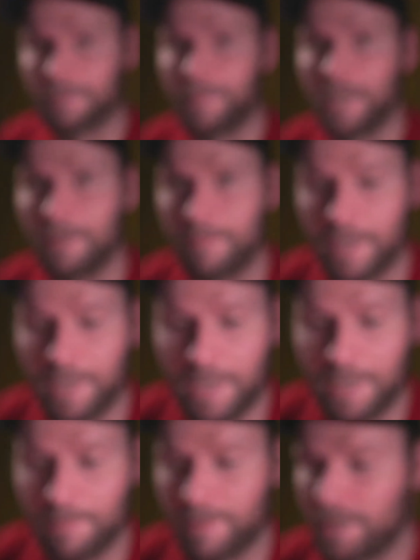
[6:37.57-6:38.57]
paid by
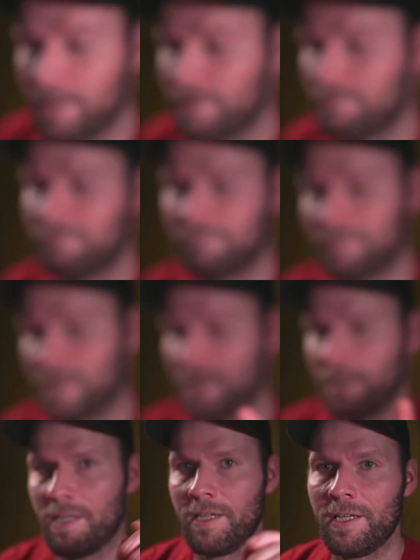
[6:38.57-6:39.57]
anybody.
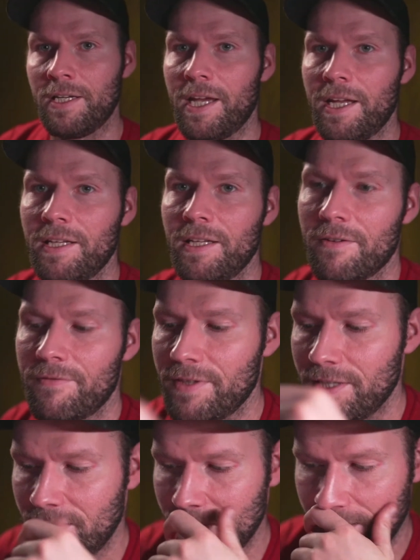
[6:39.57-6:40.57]
Any of
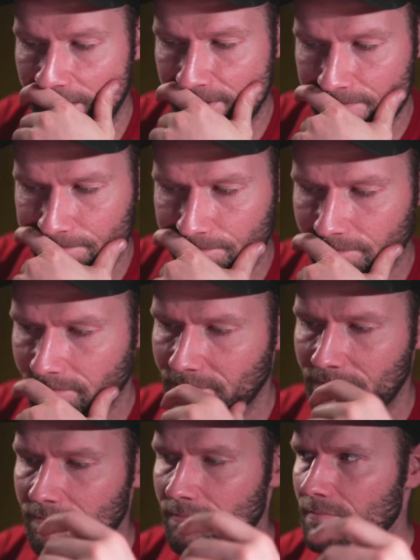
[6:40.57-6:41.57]
the
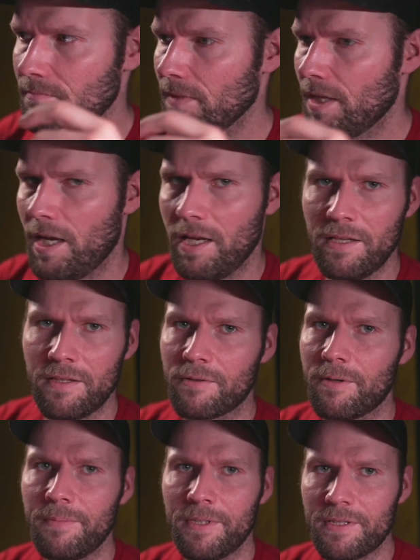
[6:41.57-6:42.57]

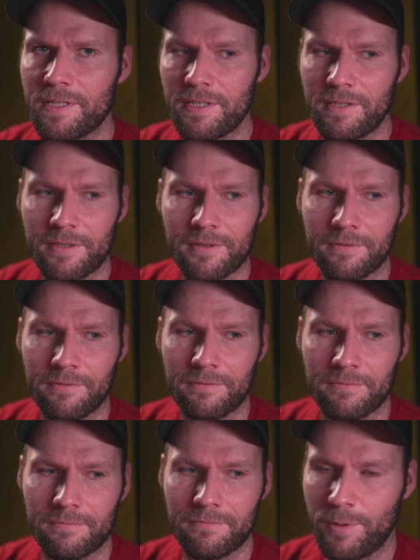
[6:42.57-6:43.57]
equipment you see in here,
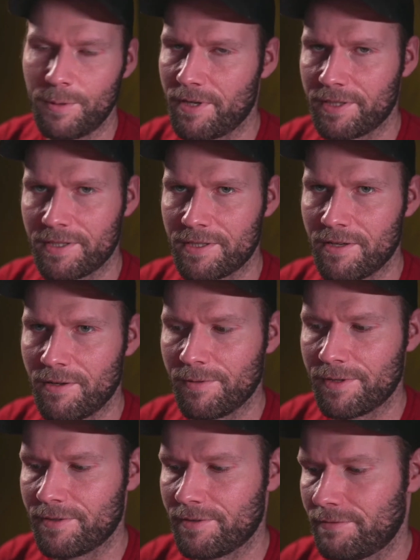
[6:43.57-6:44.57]
we bought this all
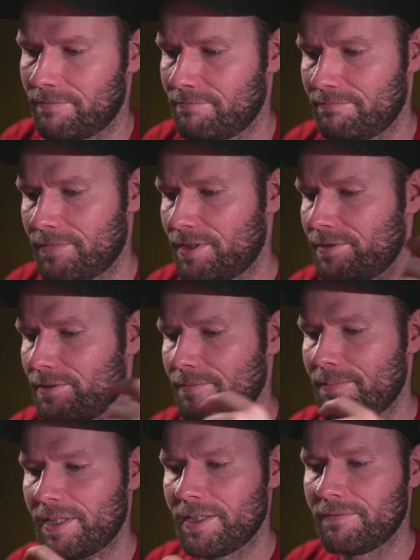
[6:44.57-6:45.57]
with our own
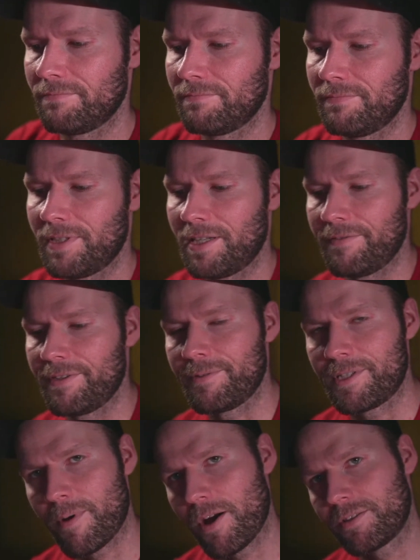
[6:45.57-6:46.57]
money. None of it was
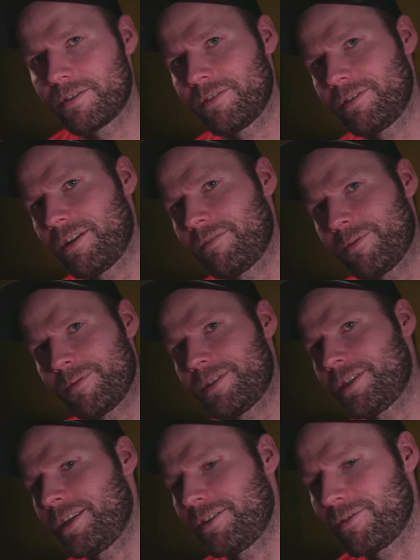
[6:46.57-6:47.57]
sponsored. None of it was
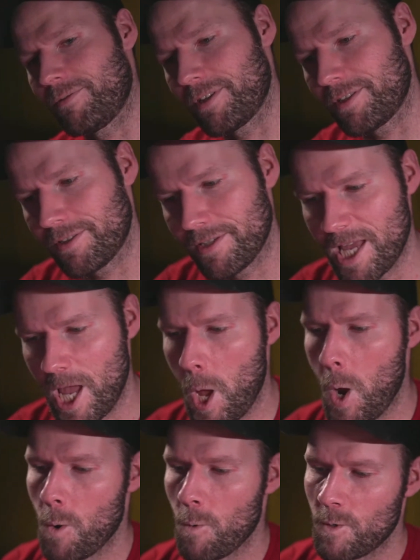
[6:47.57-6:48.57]
sent to us.
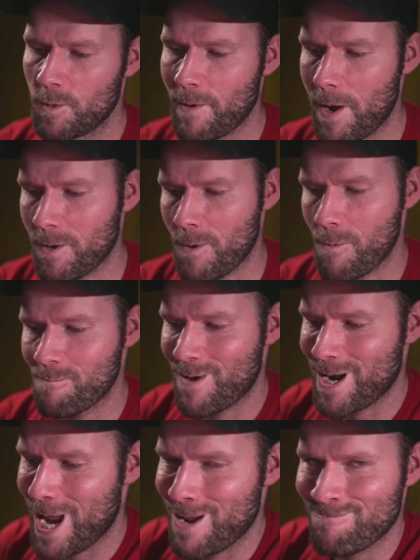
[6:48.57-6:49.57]
We spent our own money.